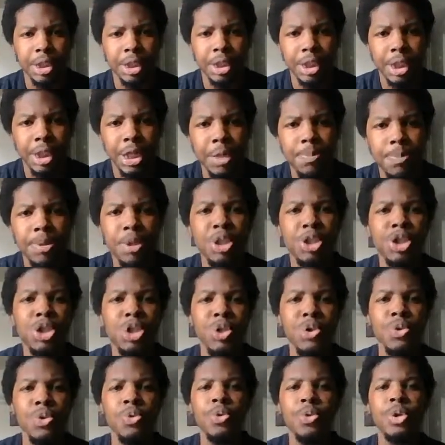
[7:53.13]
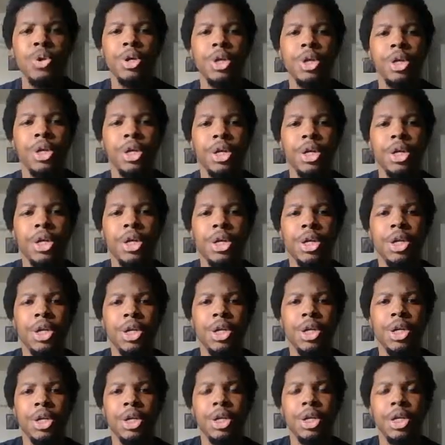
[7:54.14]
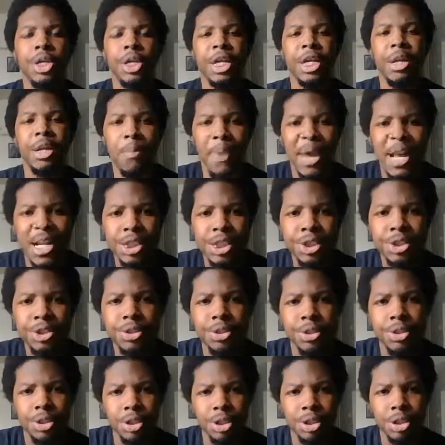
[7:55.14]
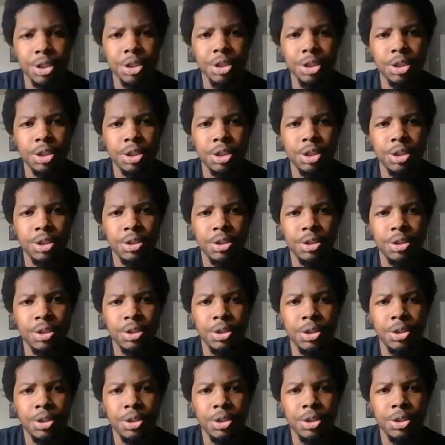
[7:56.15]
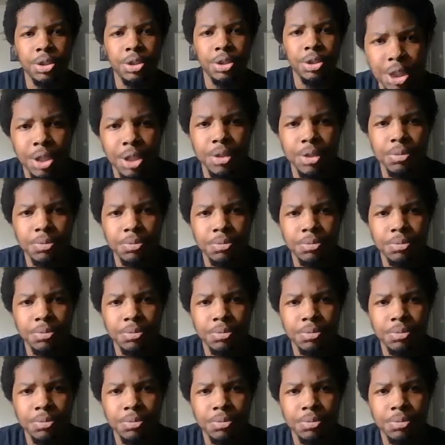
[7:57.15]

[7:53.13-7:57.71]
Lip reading: He put you in a match with Mystico.